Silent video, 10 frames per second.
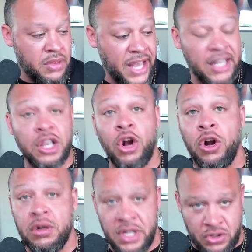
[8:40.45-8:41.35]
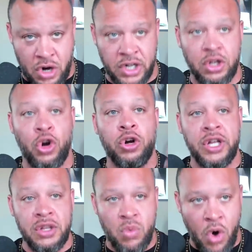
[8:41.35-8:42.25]
They can learn. They started
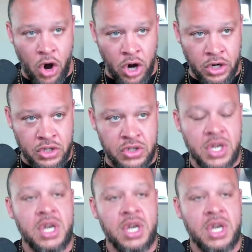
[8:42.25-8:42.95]
learning the words